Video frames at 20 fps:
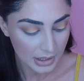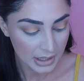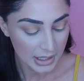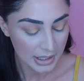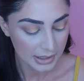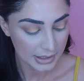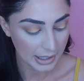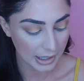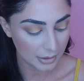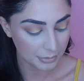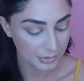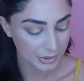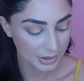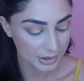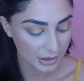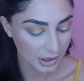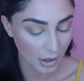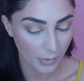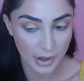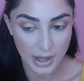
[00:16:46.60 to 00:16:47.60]
Now I'm going to
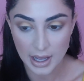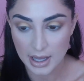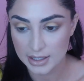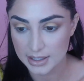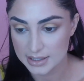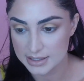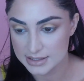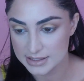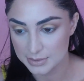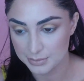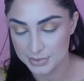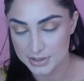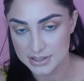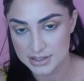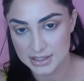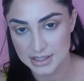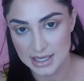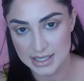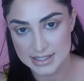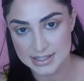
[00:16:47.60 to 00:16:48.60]
go ahead and dip into
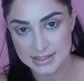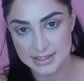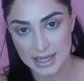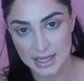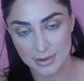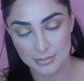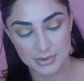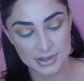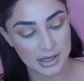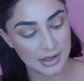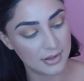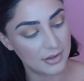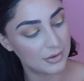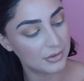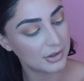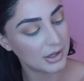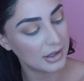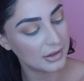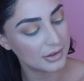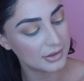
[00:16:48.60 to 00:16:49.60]
that same yellow
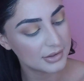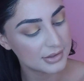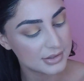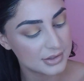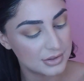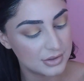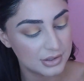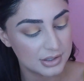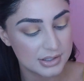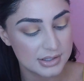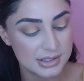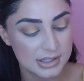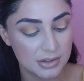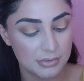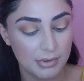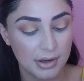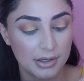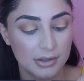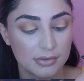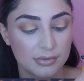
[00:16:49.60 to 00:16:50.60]
color, so you can see
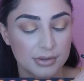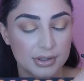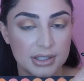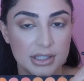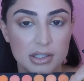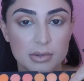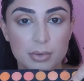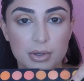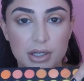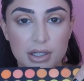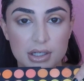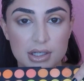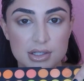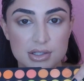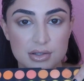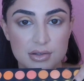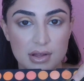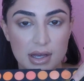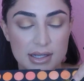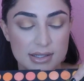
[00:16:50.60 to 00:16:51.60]
right over here we're going to do
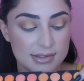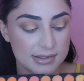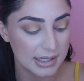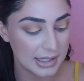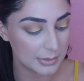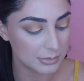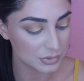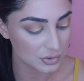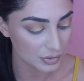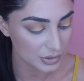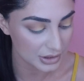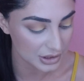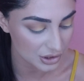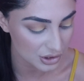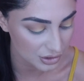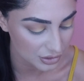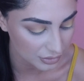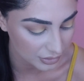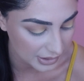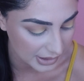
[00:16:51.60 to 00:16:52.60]
that same
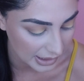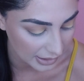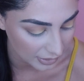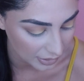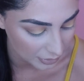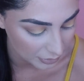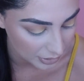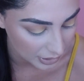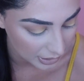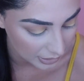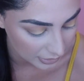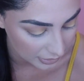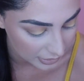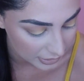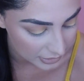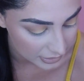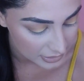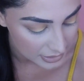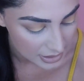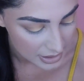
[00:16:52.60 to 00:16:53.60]
traditional yellow color.
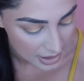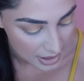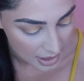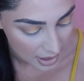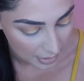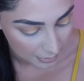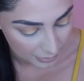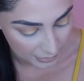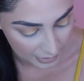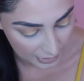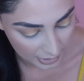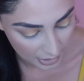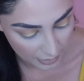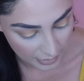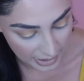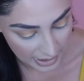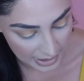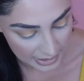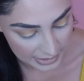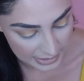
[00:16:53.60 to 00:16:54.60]
I'm going to go
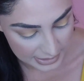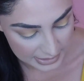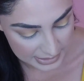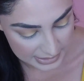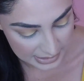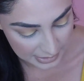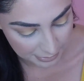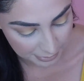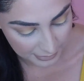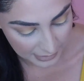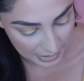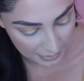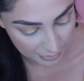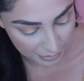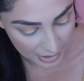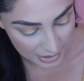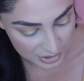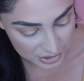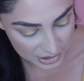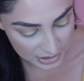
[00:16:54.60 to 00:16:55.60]
ahead and dip my
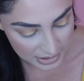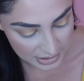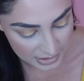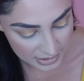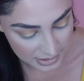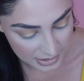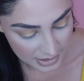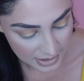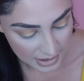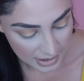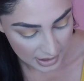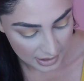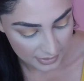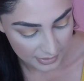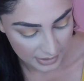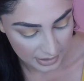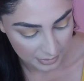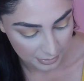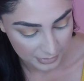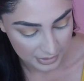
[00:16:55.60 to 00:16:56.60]
brush in, and then
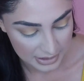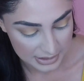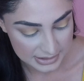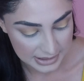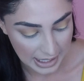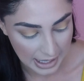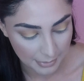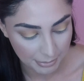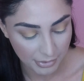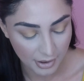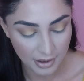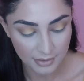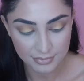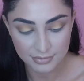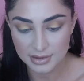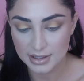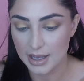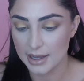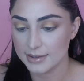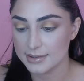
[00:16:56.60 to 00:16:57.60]
I'm going to tap off the
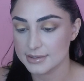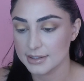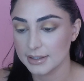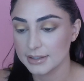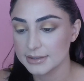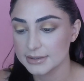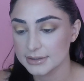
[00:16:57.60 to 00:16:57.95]
excess.